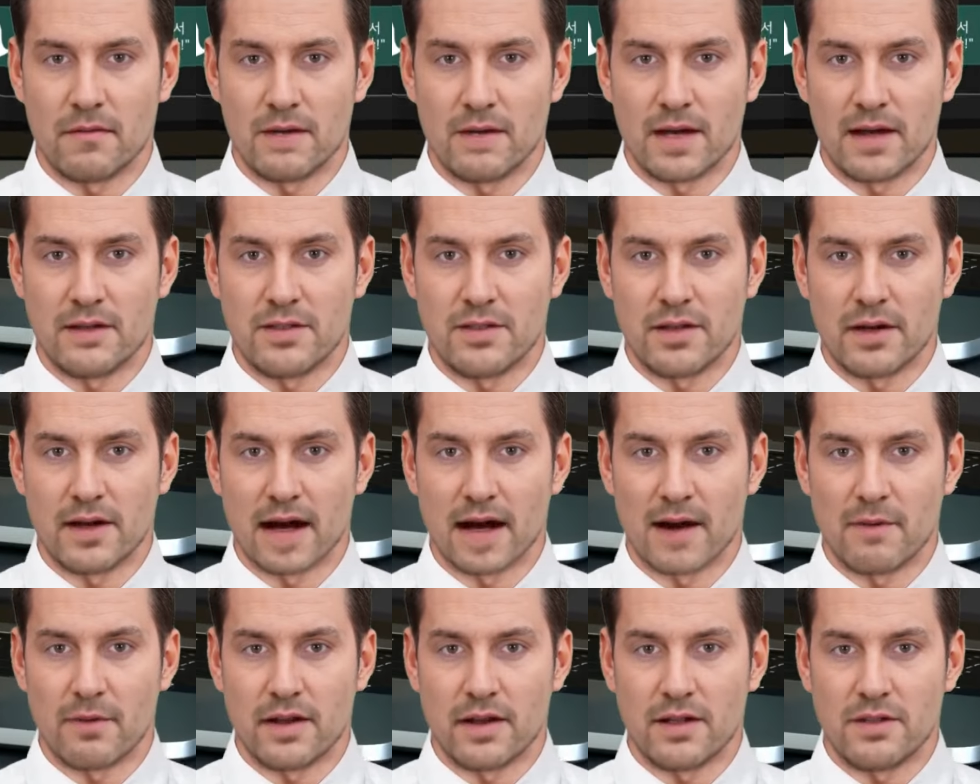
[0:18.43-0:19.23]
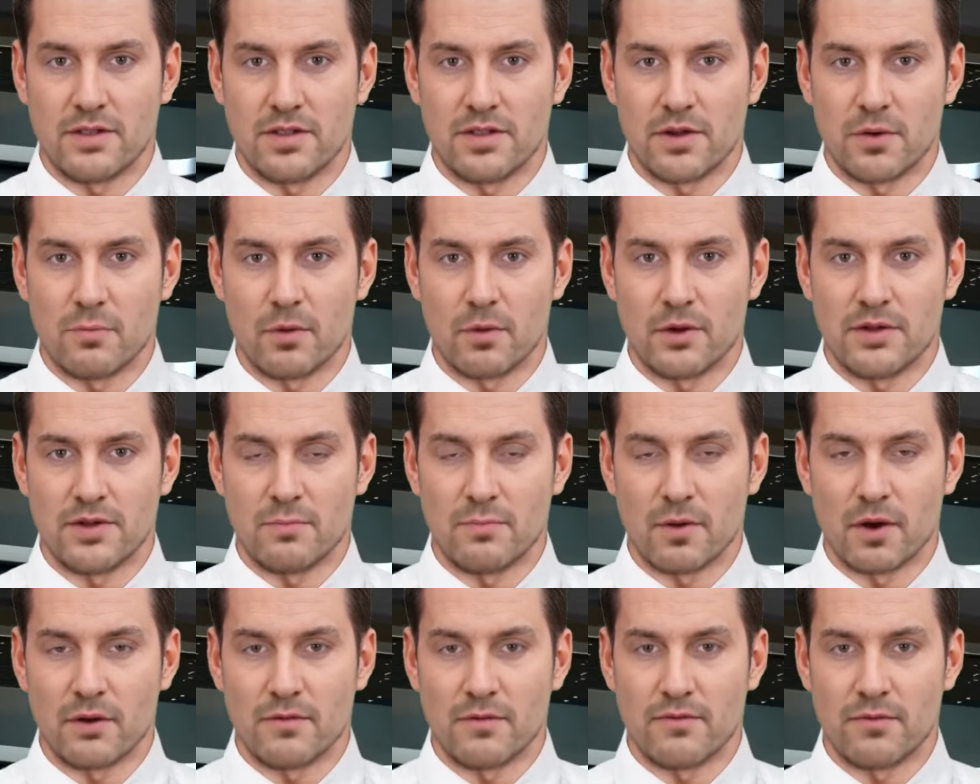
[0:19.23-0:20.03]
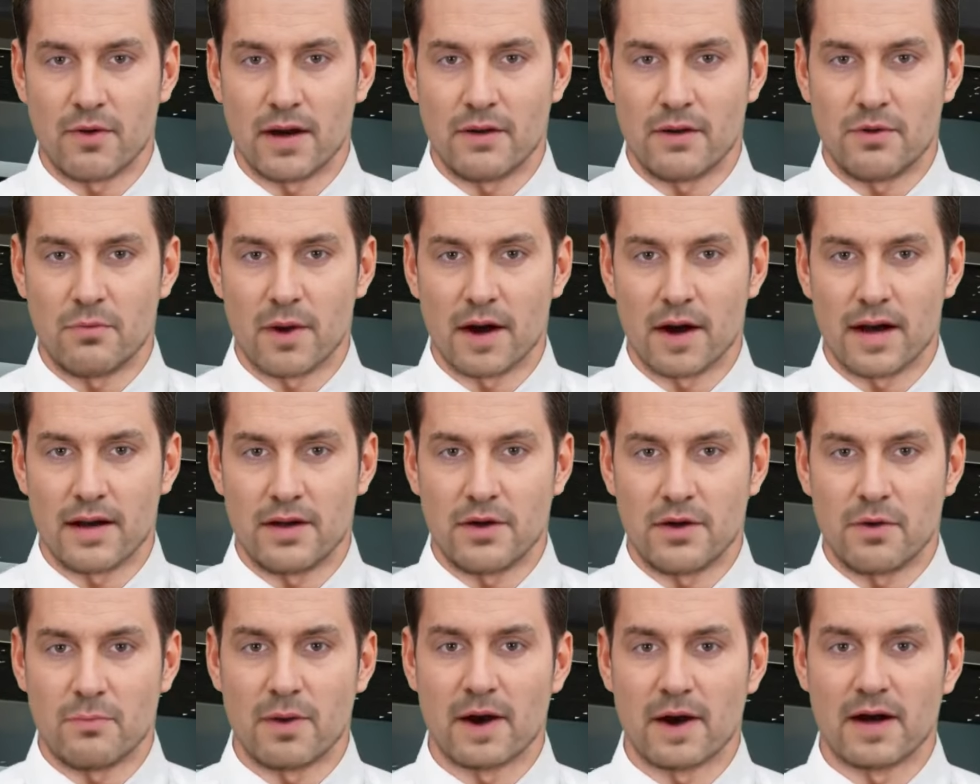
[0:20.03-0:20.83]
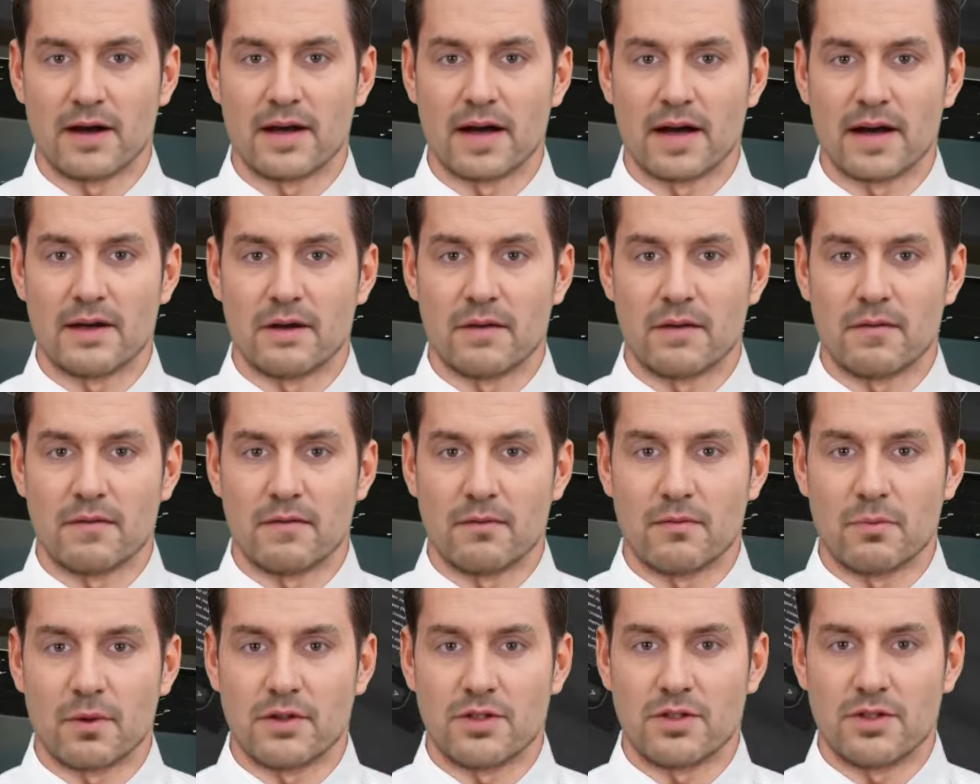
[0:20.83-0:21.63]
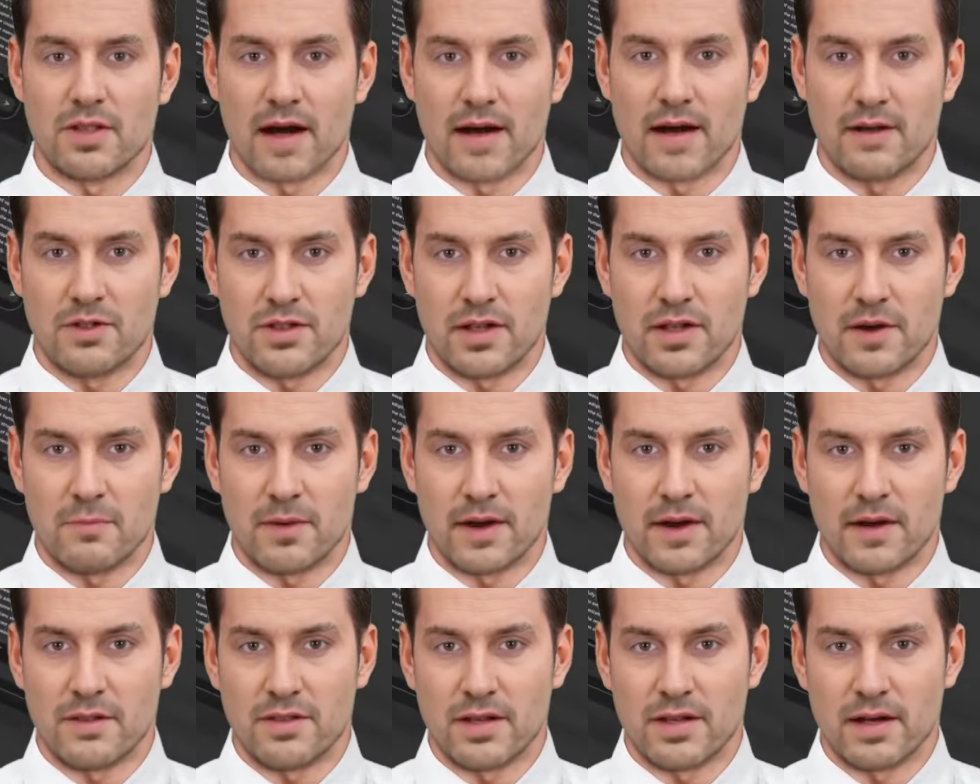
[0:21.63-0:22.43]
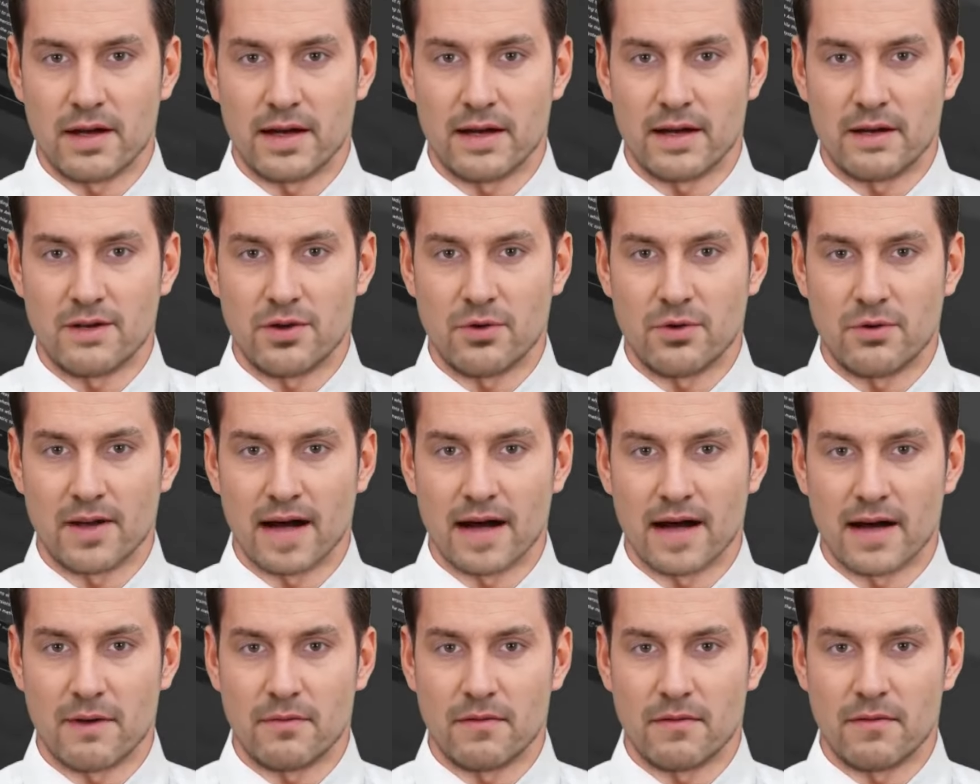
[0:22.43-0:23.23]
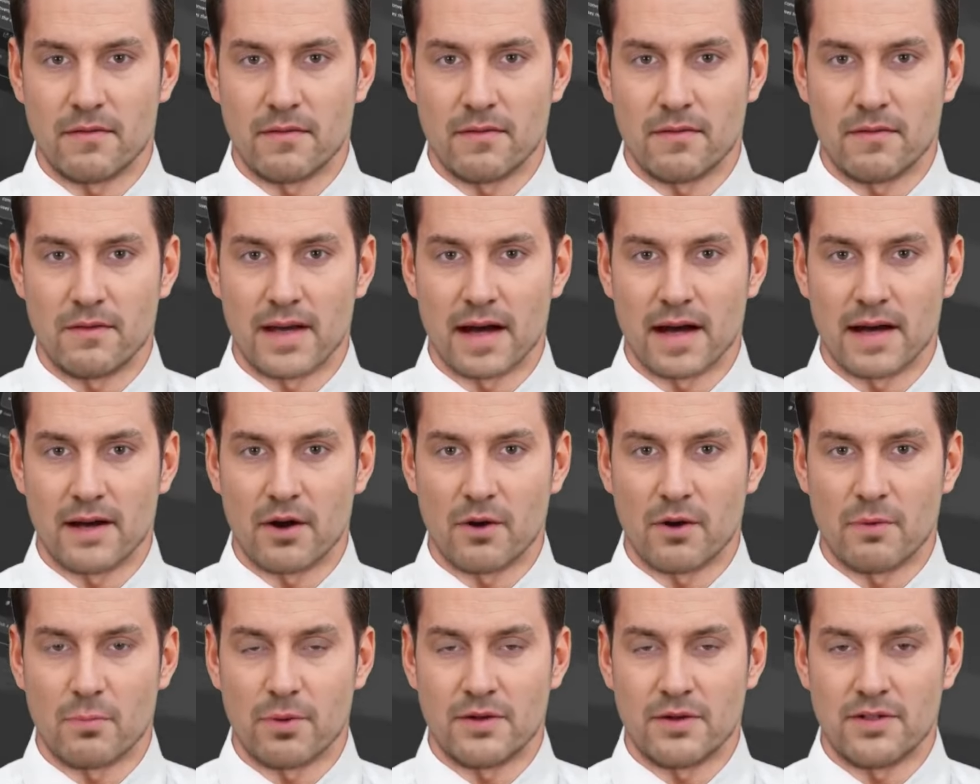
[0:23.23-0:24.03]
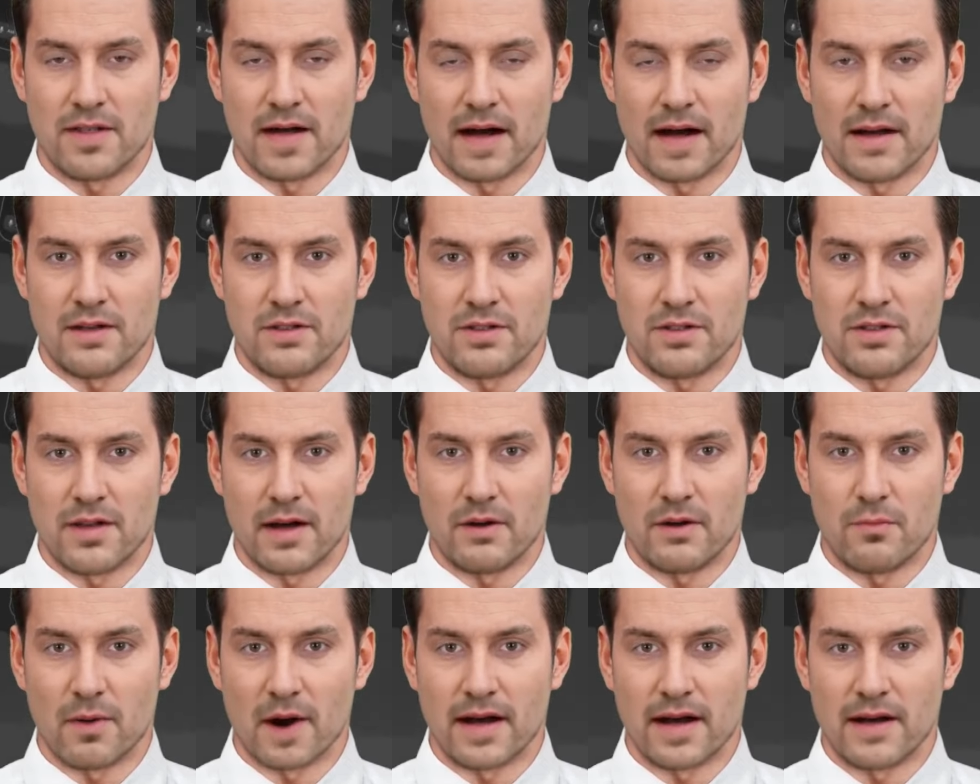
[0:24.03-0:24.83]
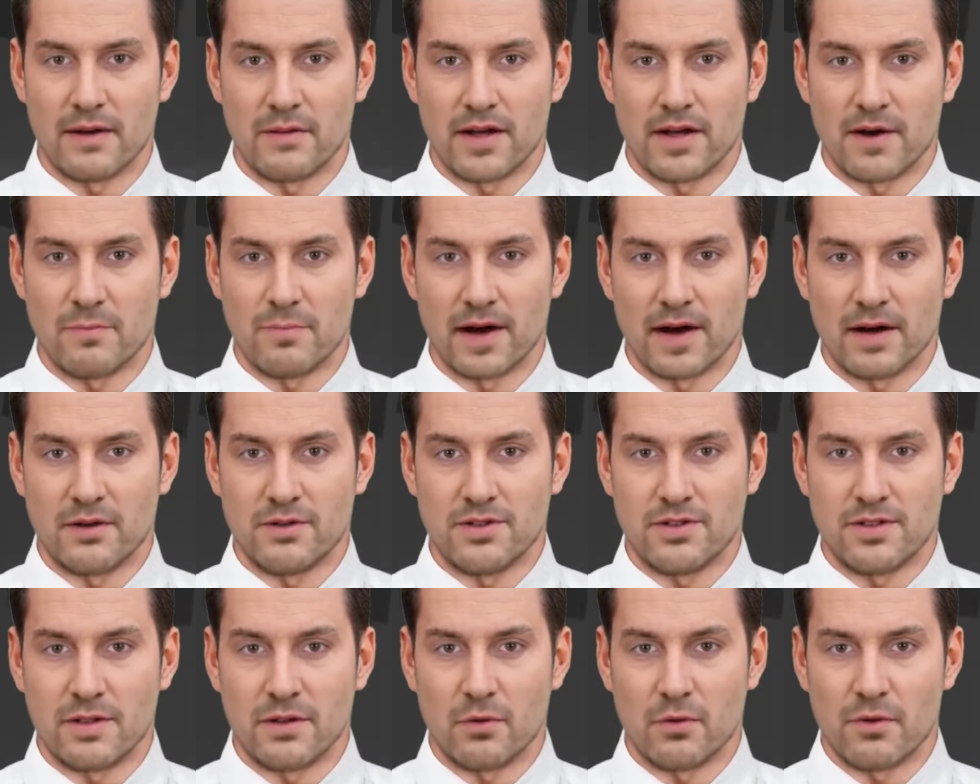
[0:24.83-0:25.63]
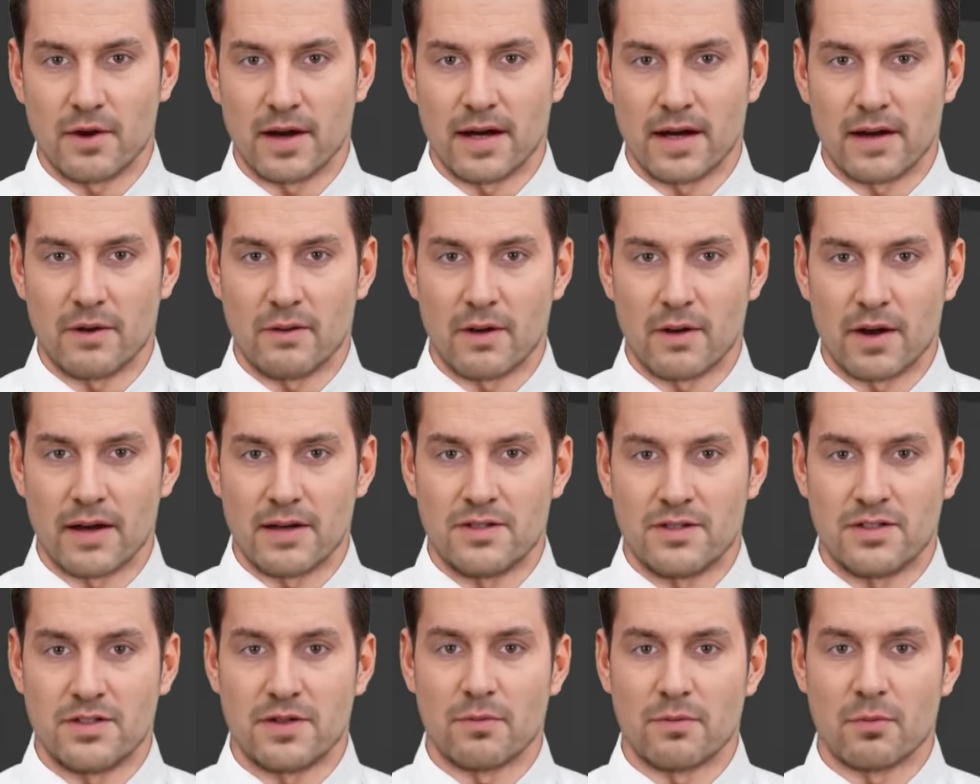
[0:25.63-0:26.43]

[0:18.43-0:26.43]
It's like having a super smart friend right in your pocket. With Chat GPT, you can get help with tasks like writing emails, creating lists,